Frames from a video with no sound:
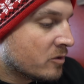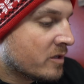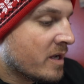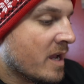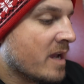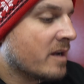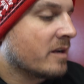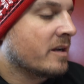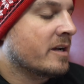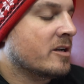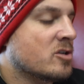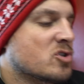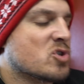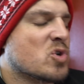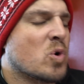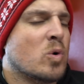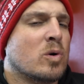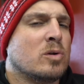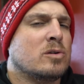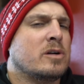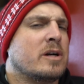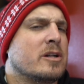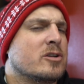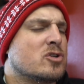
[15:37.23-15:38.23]
you can't get
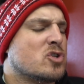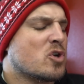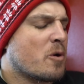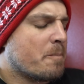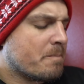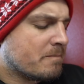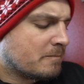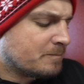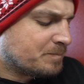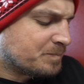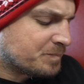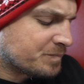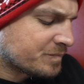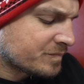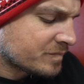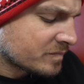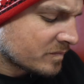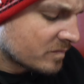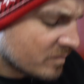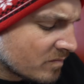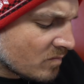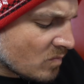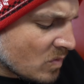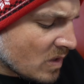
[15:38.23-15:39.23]
shore lunch
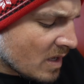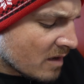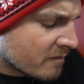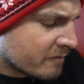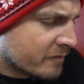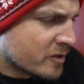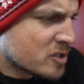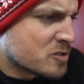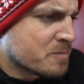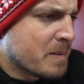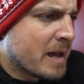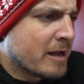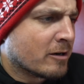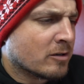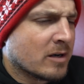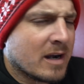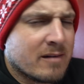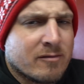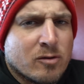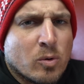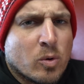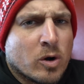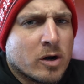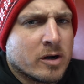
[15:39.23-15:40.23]
fish batter
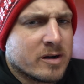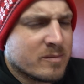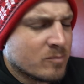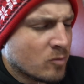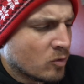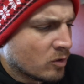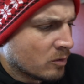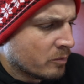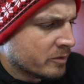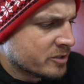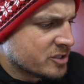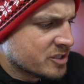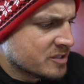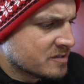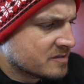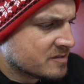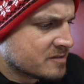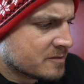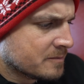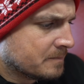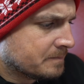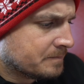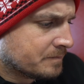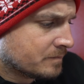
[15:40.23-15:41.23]
everywhere anymore, which
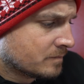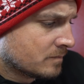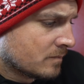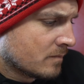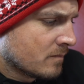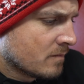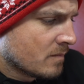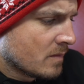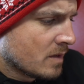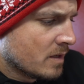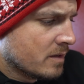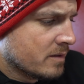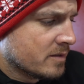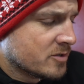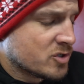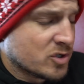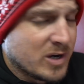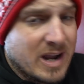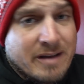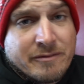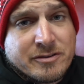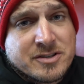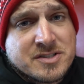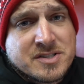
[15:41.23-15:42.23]
is
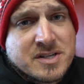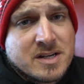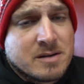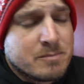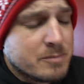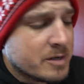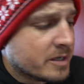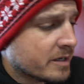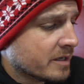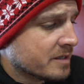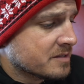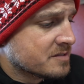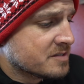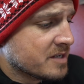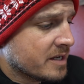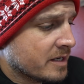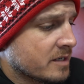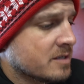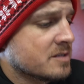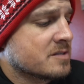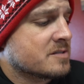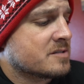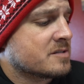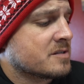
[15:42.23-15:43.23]
travesty because
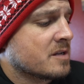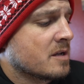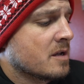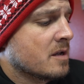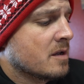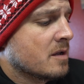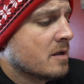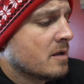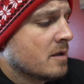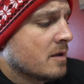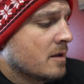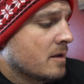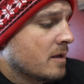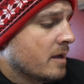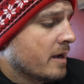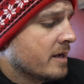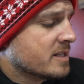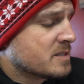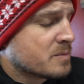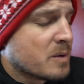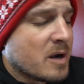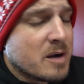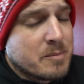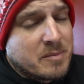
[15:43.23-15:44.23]
it is,
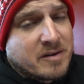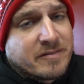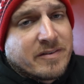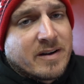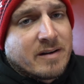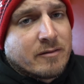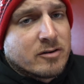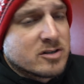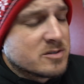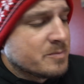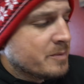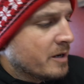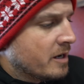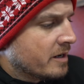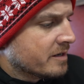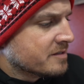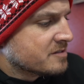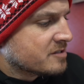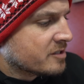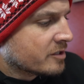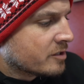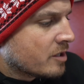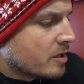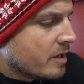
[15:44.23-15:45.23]
it's probably my favorite to be
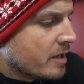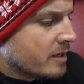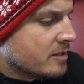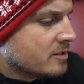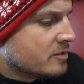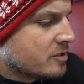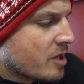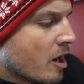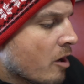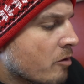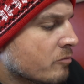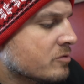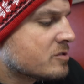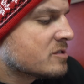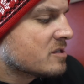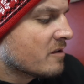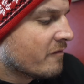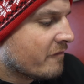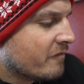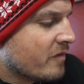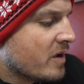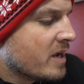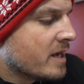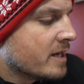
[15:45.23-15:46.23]
honest. It coats
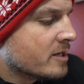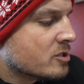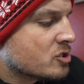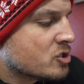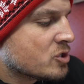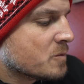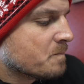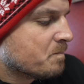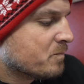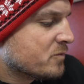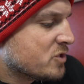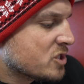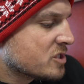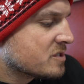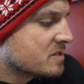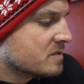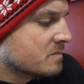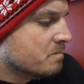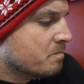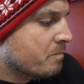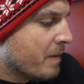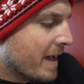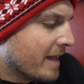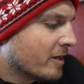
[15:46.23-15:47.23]
the fish
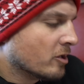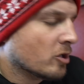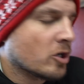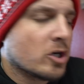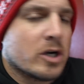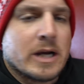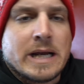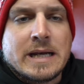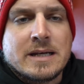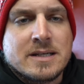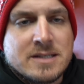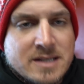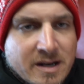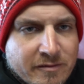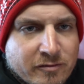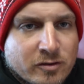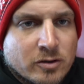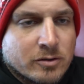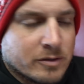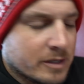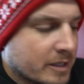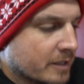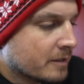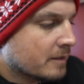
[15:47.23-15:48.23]
just better and
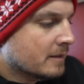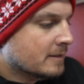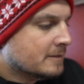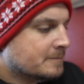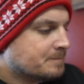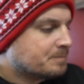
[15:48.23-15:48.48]
differently